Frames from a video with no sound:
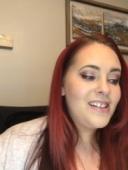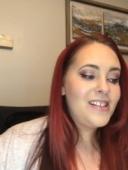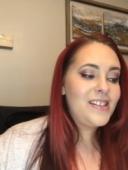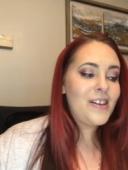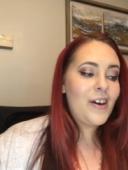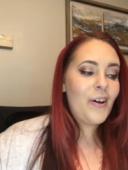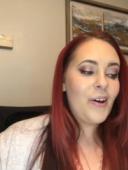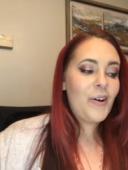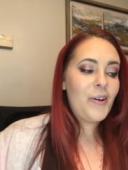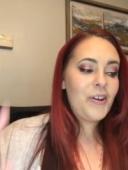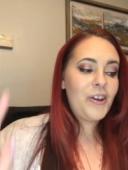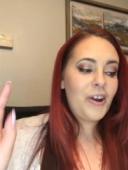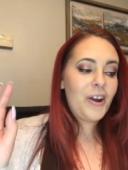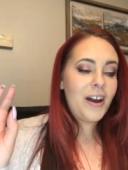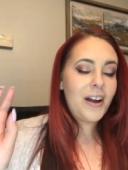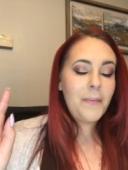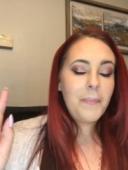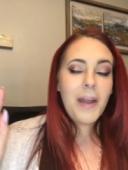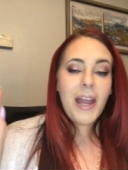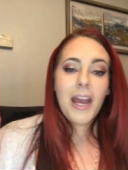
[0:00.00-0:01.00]
So you're
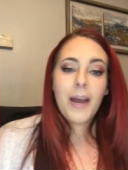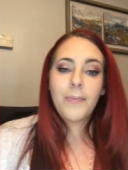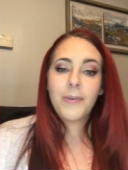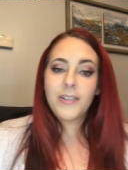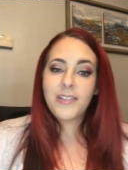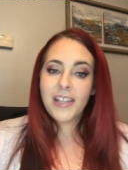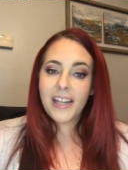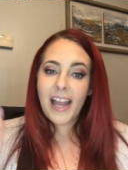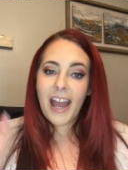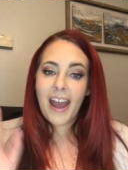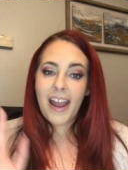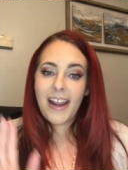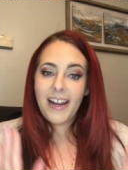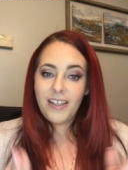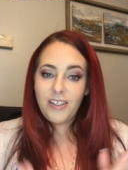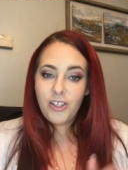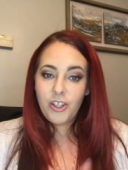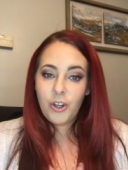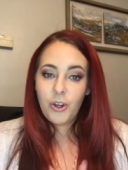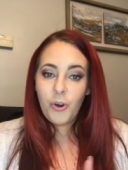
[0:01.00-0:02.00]
gonna be able to get
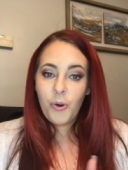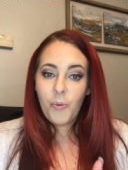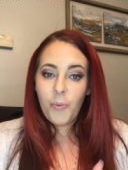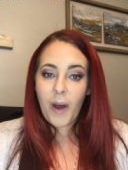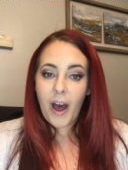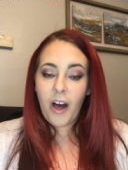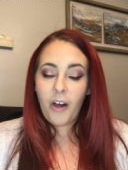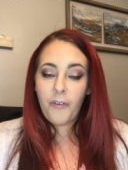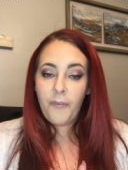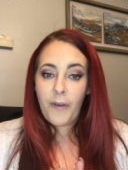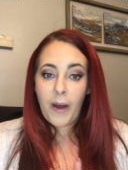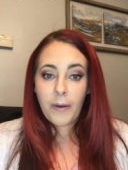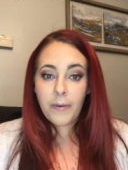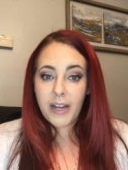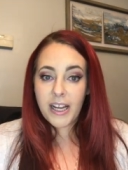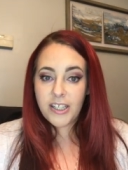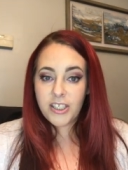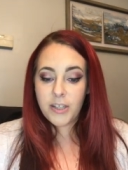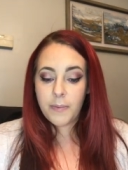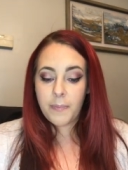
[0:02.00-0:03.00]
a two well
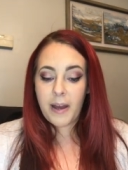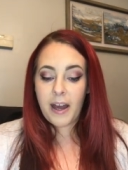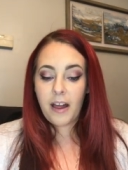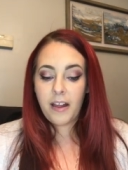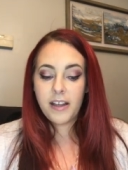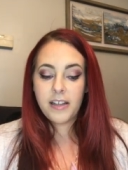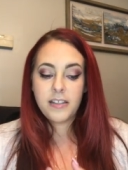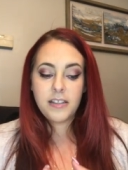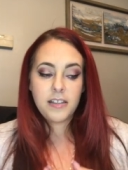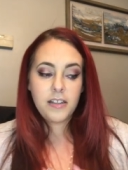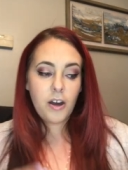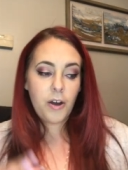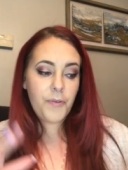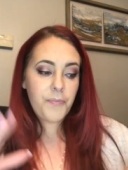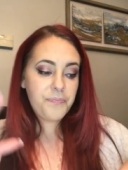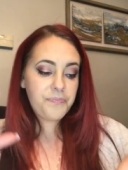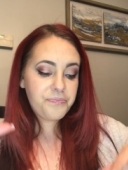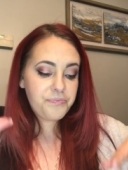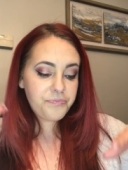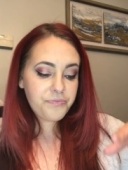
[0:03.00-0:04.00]
foundation palette.
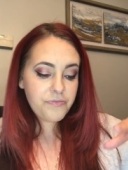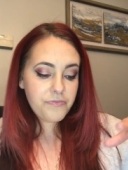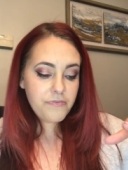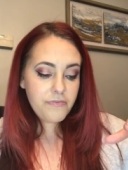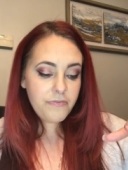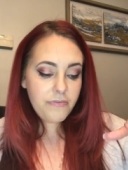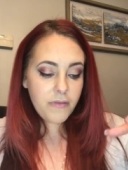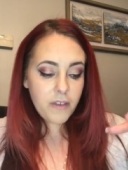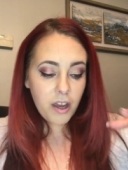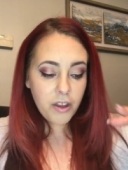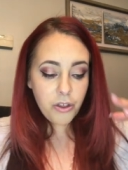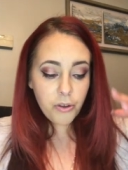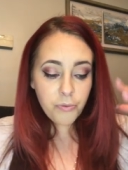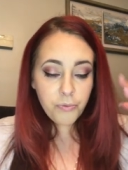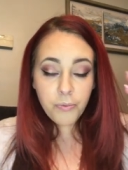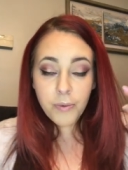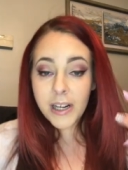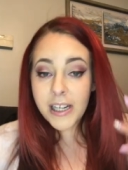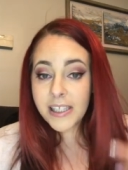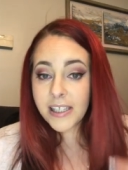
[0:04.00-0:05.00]
So the
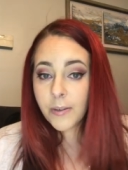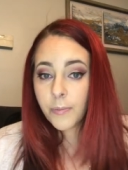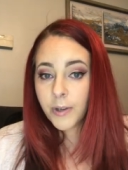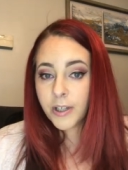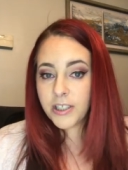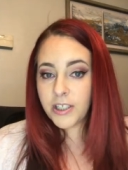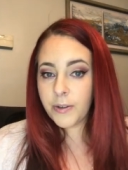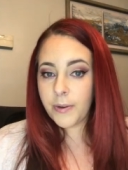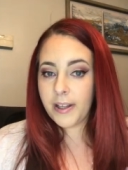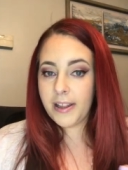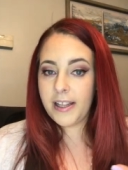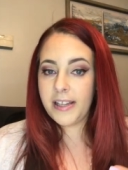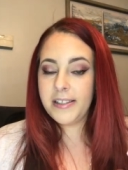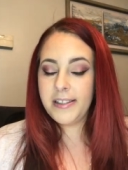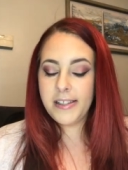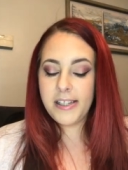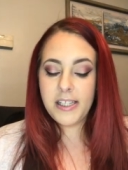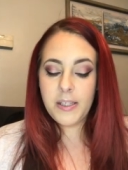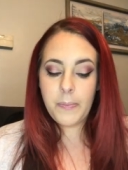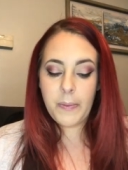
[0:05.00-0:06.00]
reason we're doing
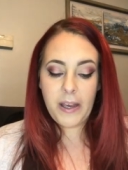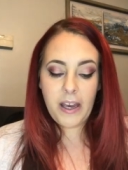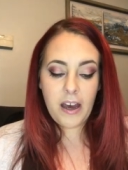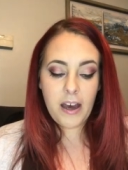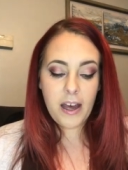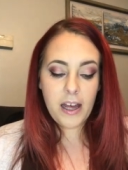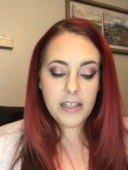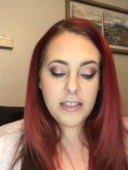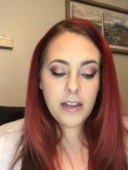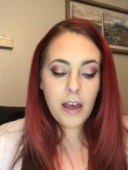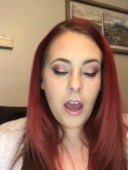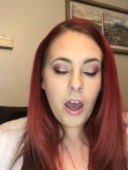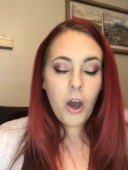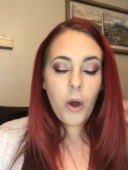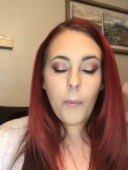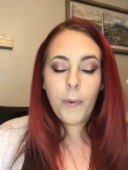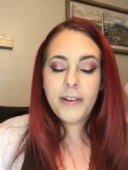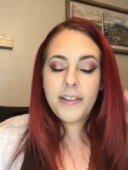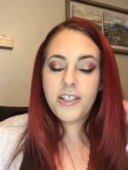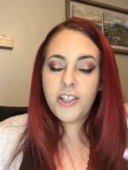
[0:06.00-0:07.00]
this is because
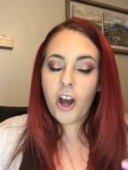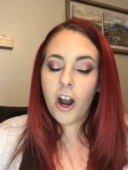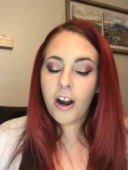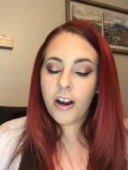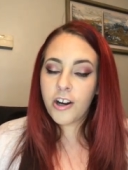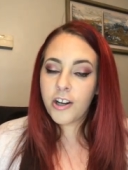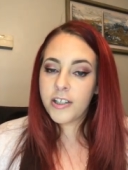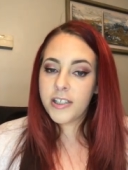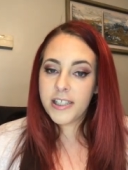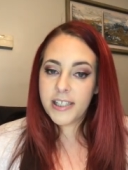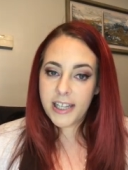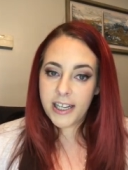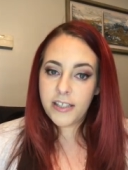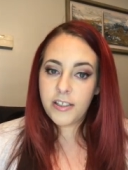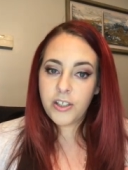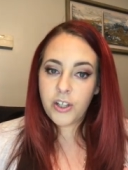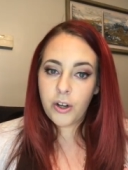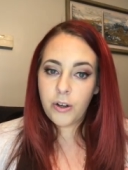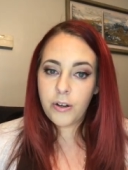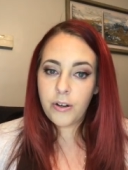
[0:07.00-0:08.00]
with darker
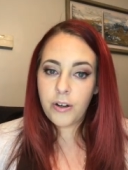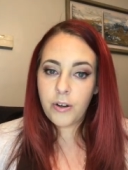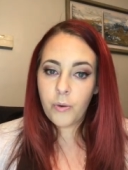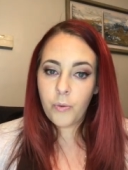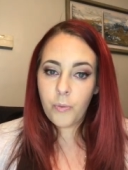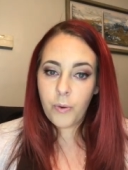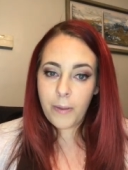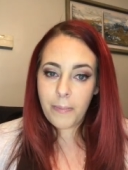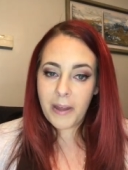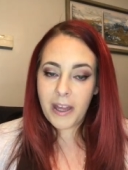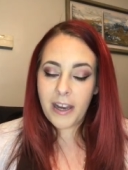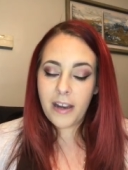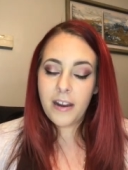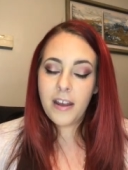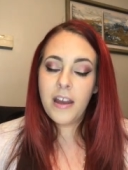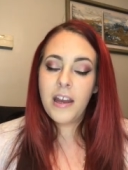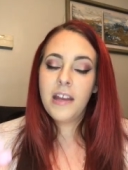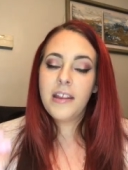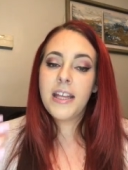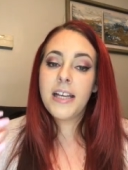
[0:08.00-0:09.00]
skin toned women.
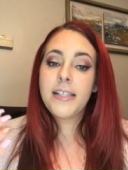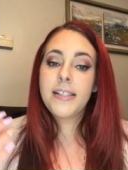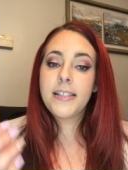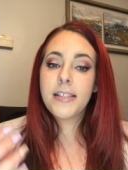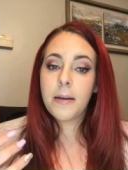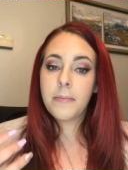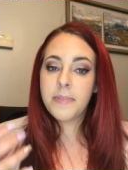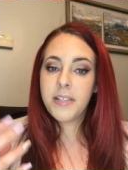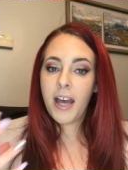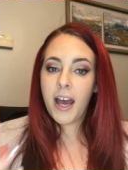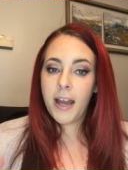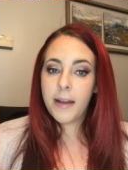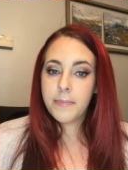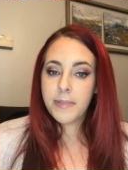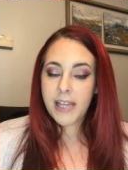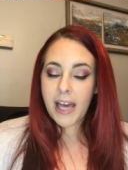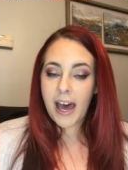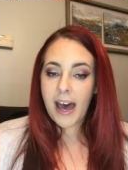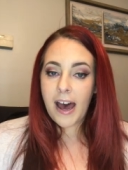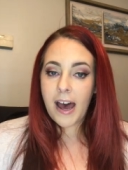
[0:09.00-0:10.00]
They
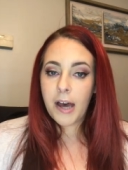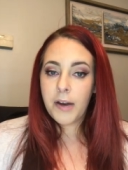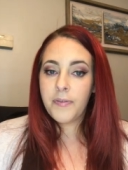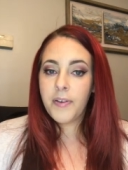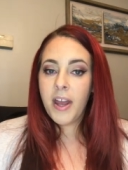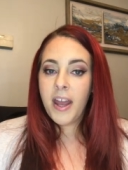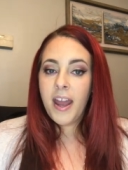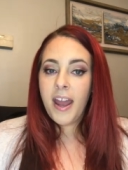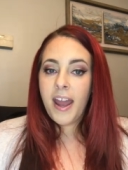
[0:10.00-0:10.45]
sometimes have